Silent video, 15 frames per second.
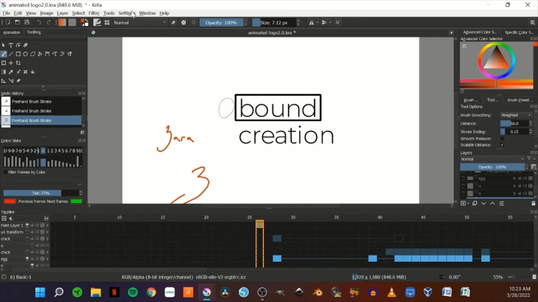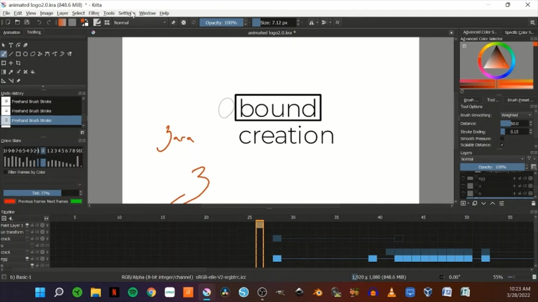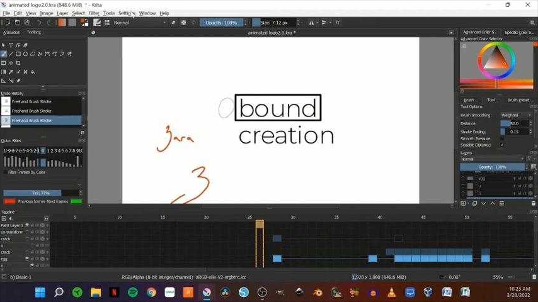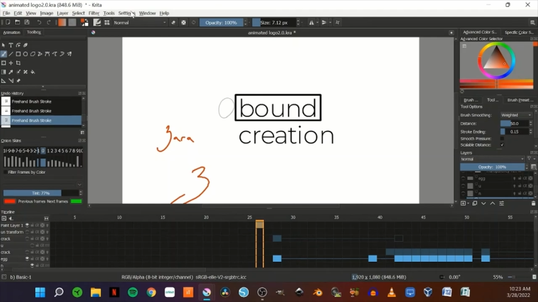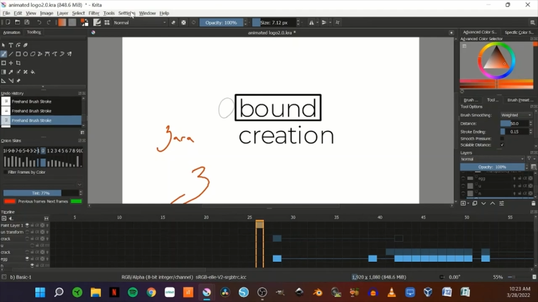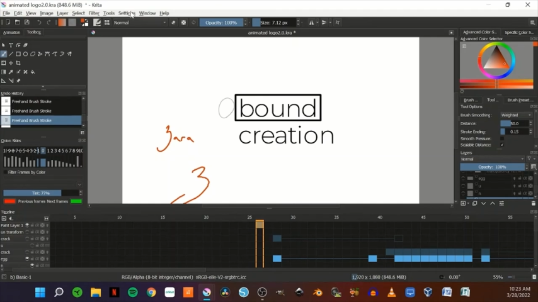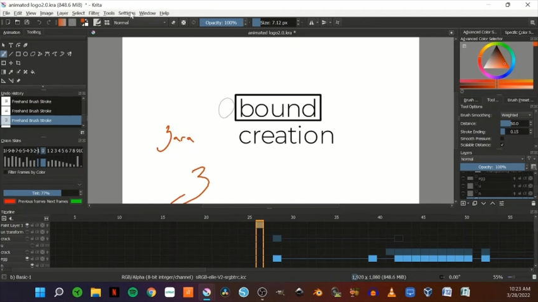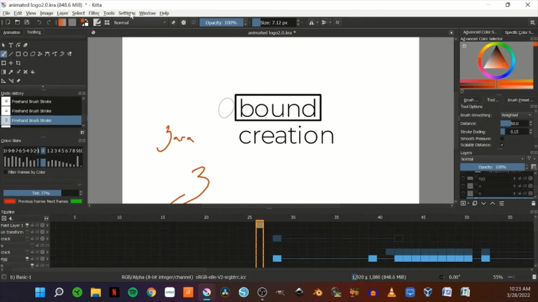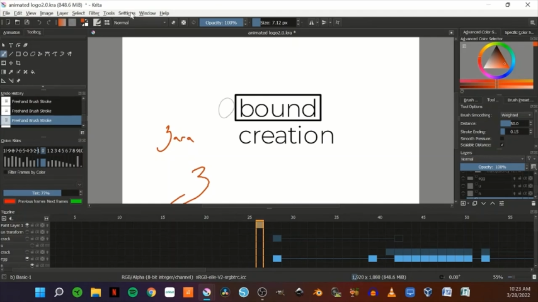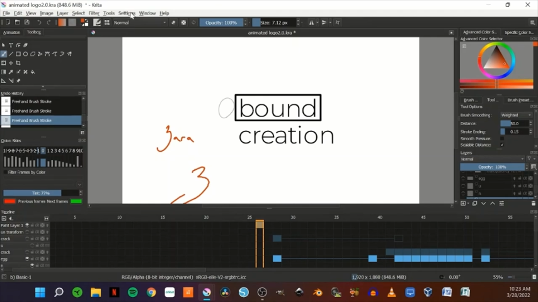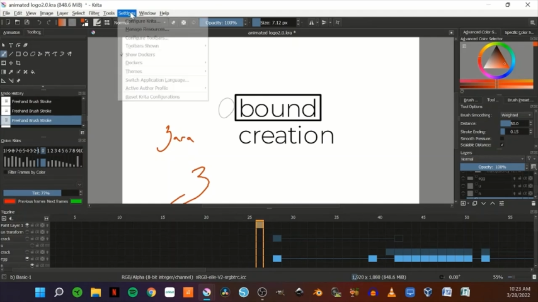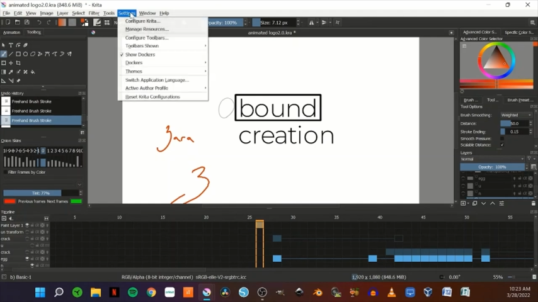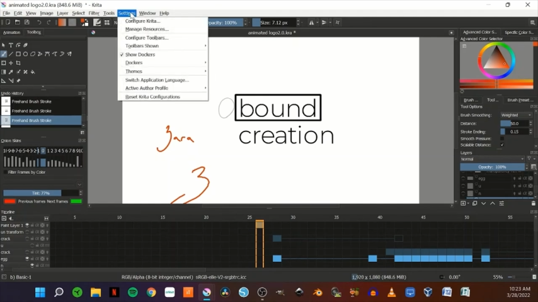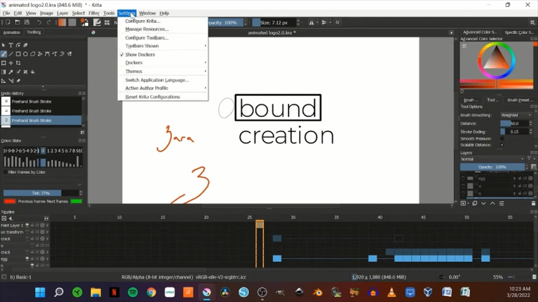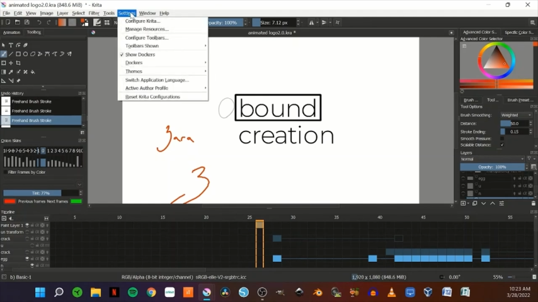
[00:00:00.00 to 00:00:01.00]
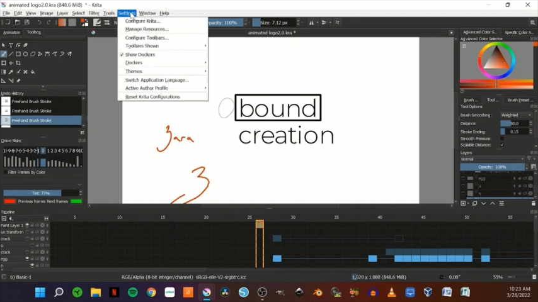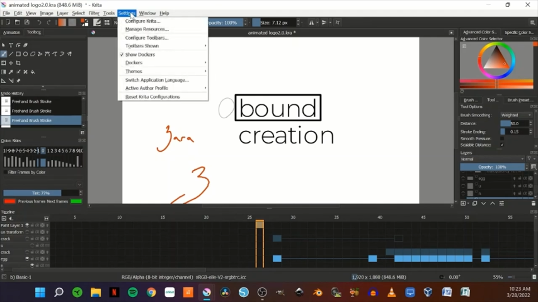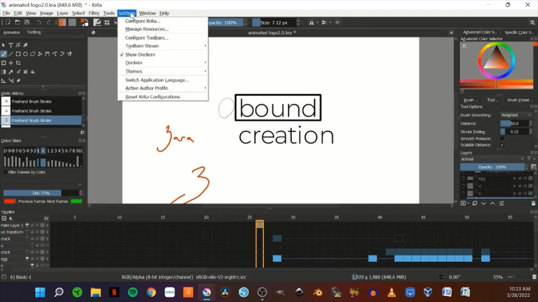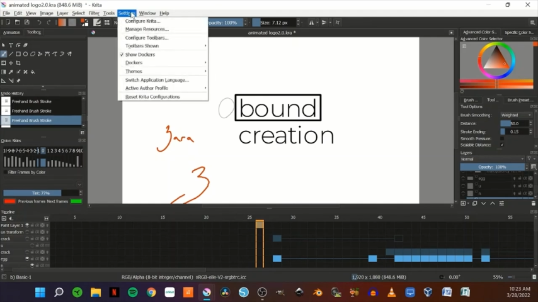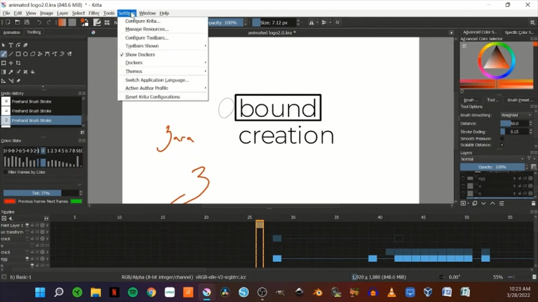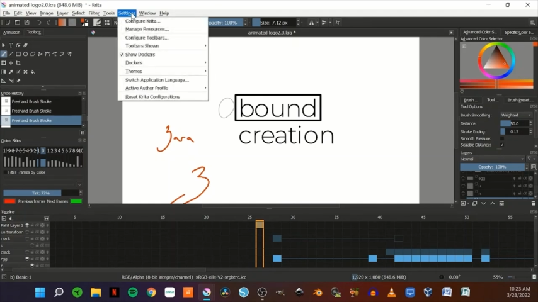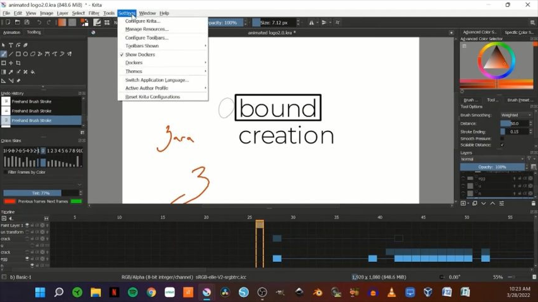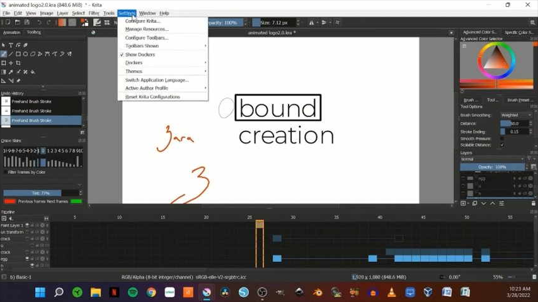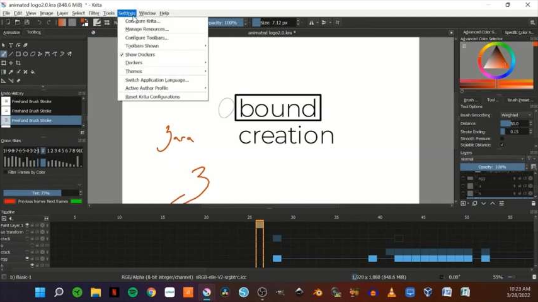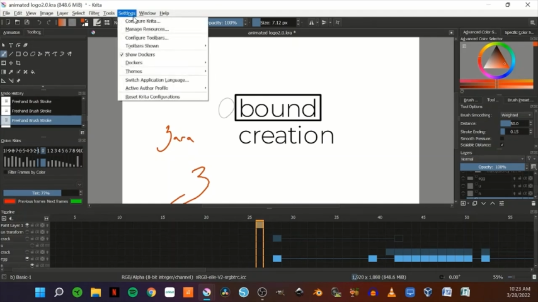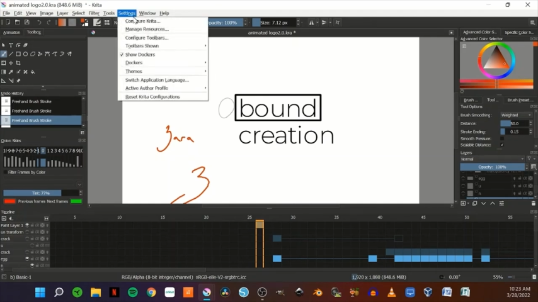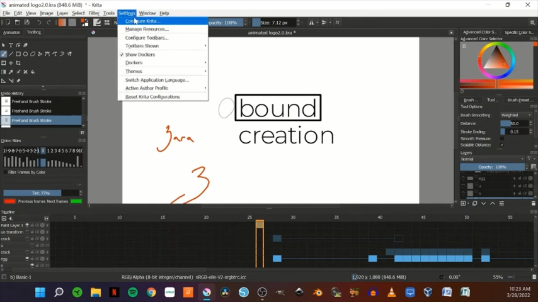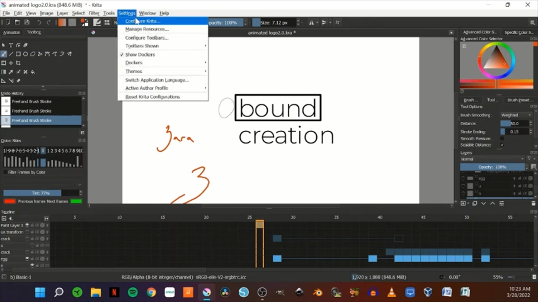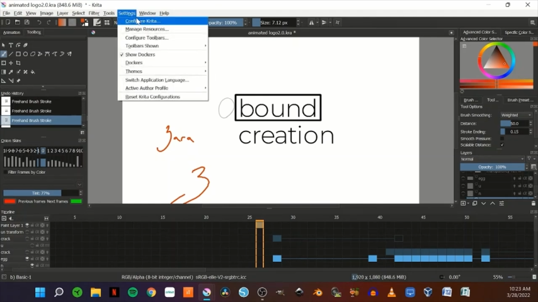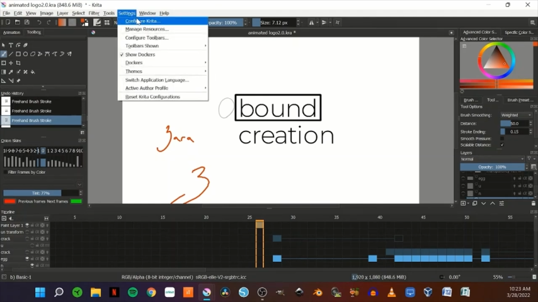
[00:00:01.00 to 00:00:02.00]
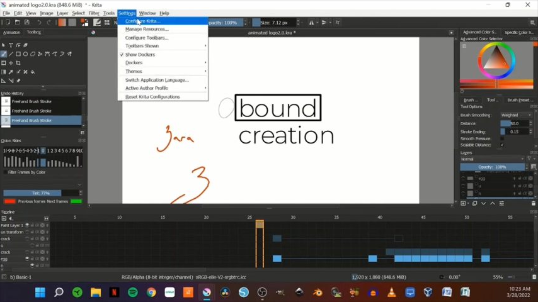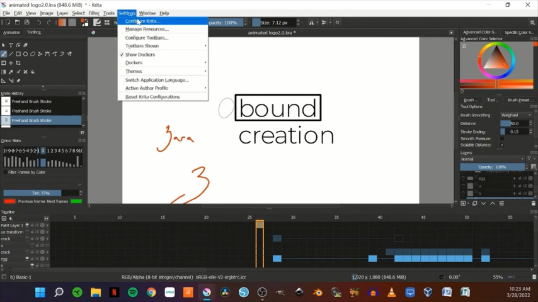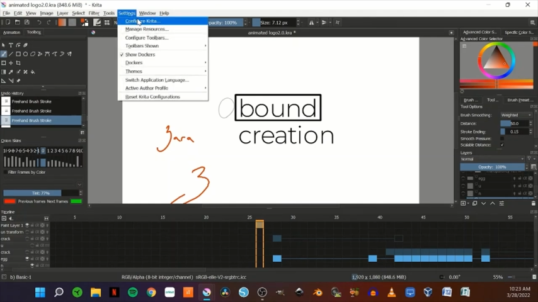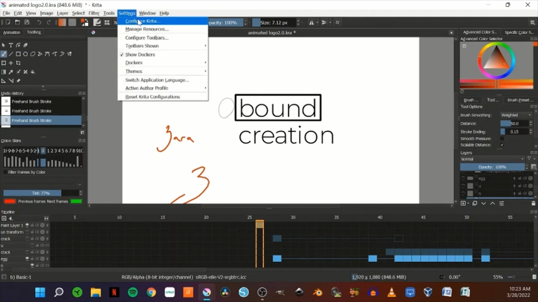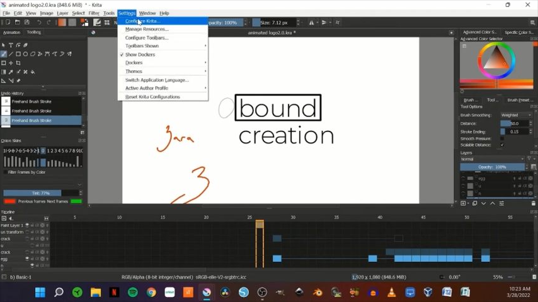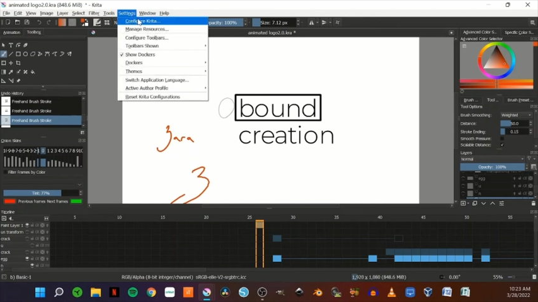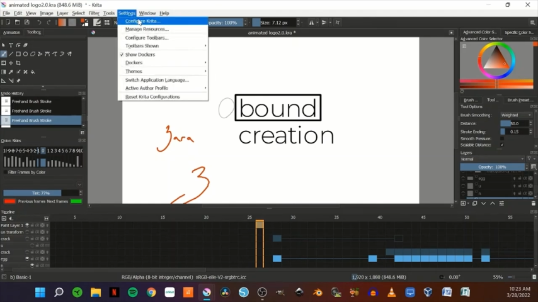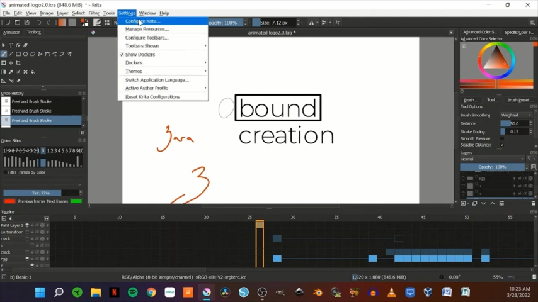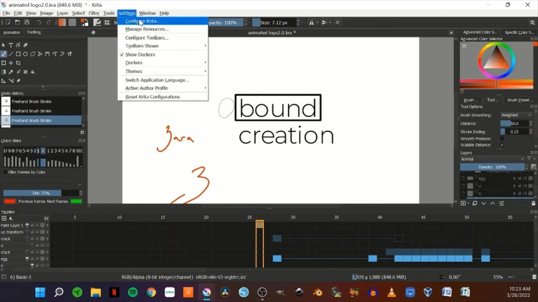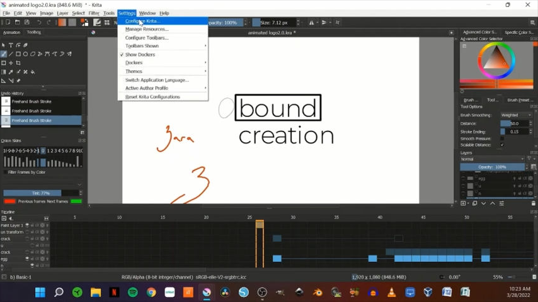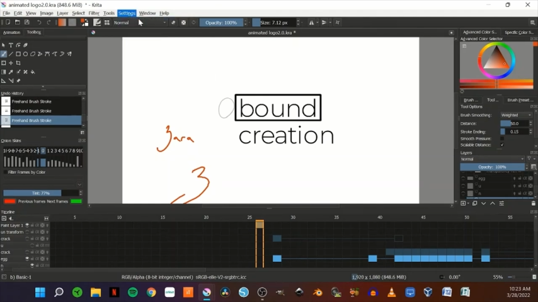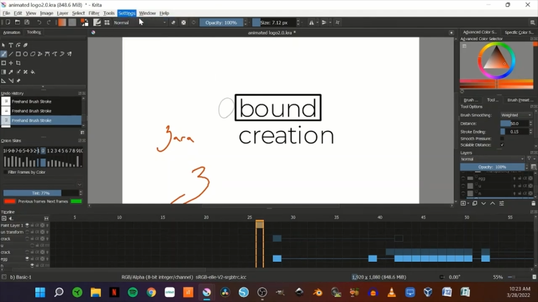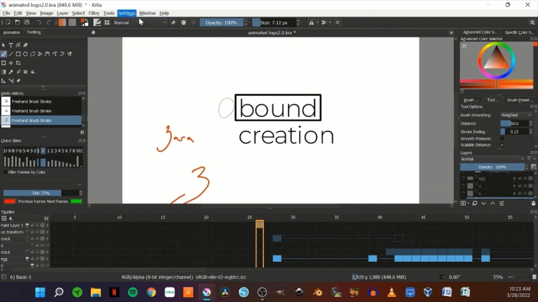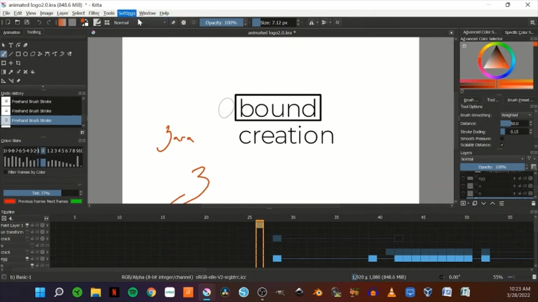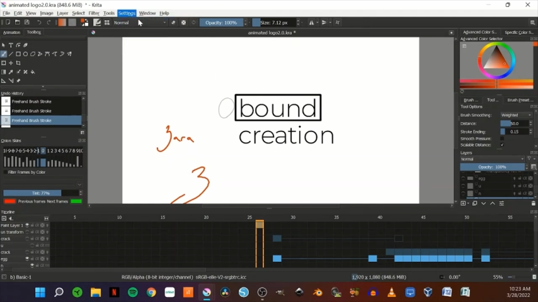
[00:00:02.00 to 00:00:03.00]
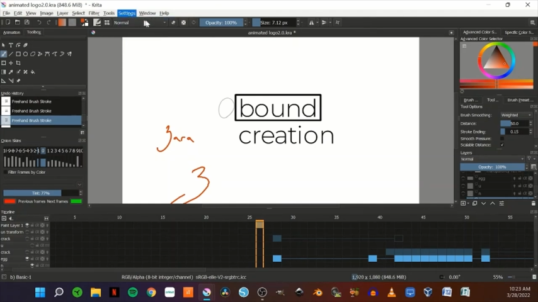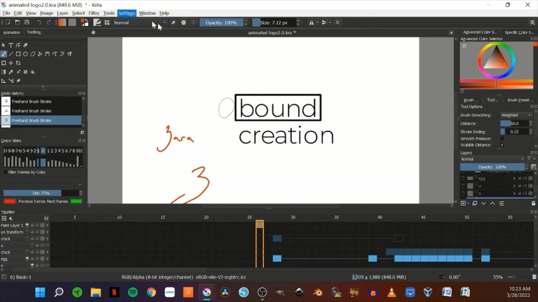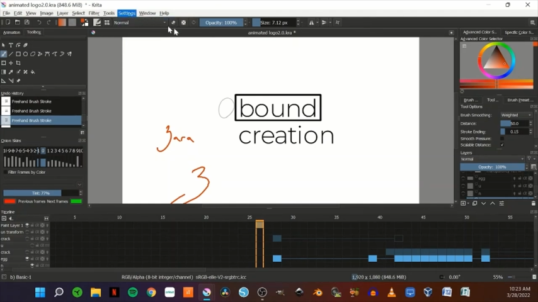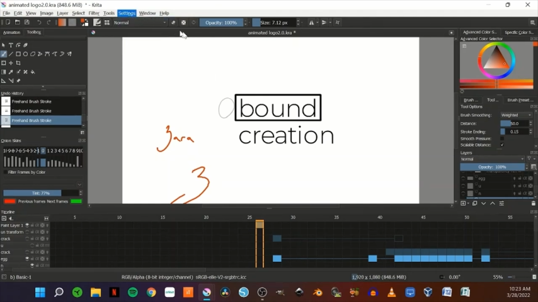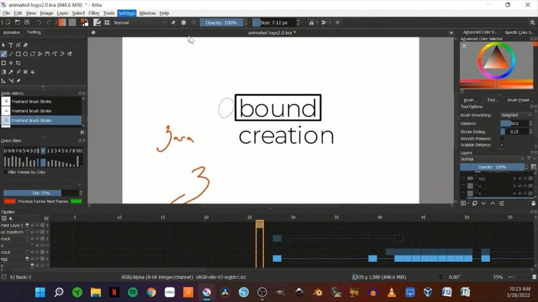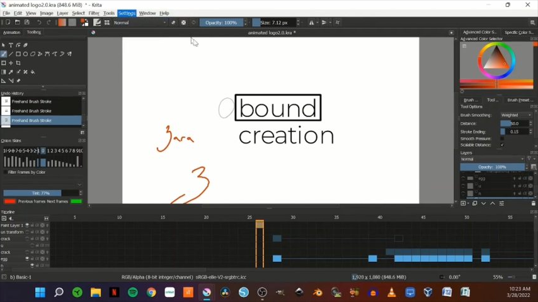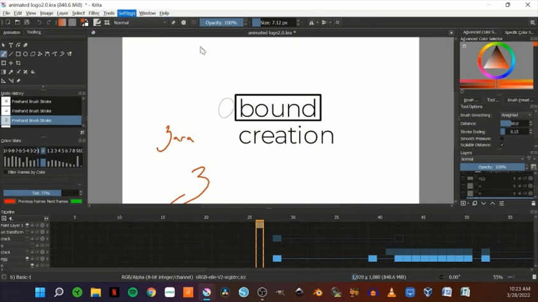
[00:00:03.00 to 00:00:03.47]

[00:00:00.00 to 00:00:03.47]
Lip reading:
No face is visible, so there are no lips to read.